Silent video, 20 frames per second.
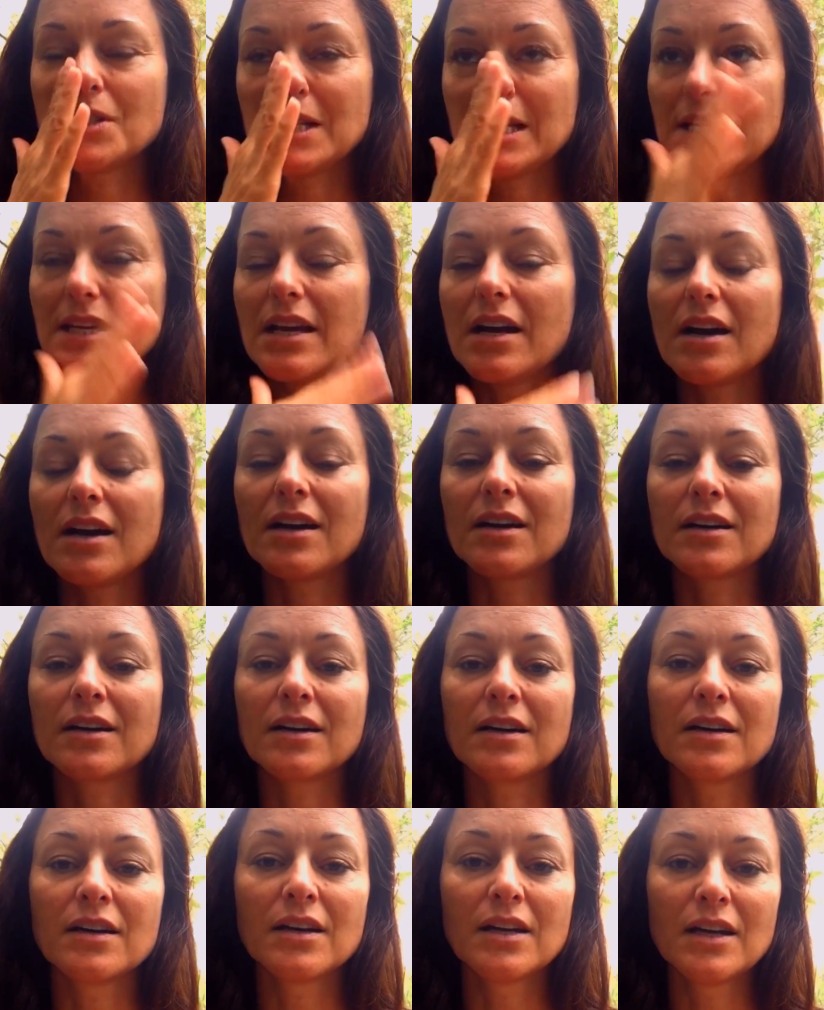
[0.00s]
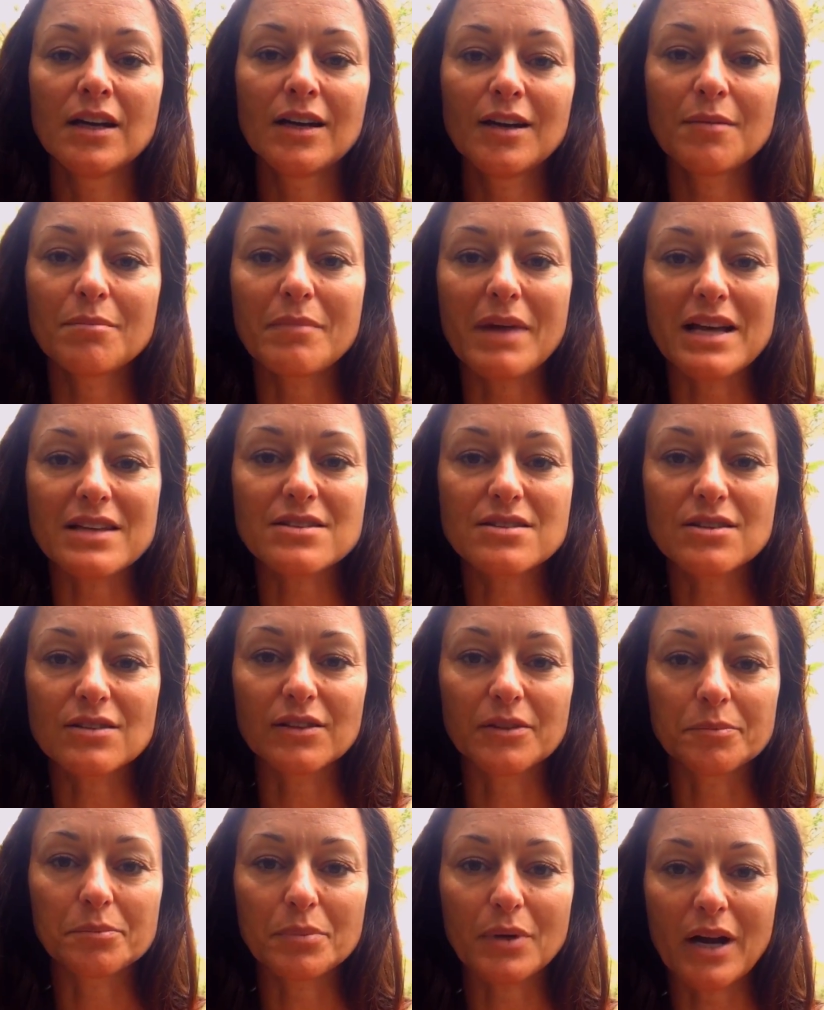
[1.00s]
young
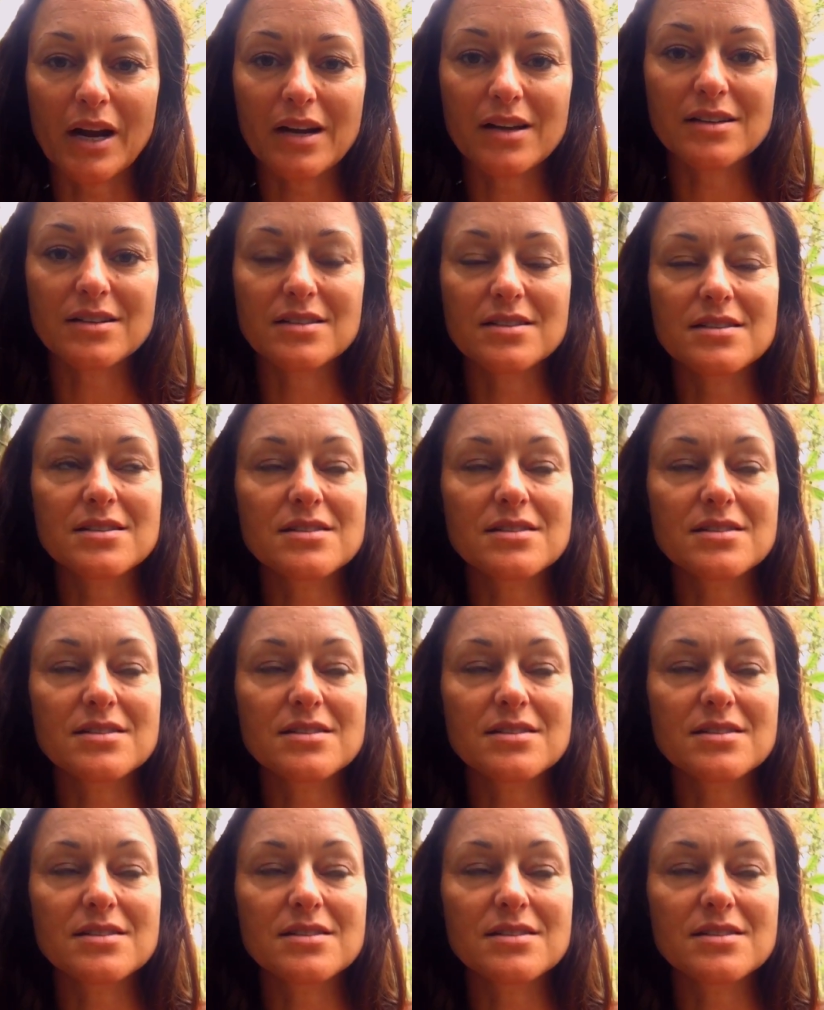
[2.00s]
masculine practice.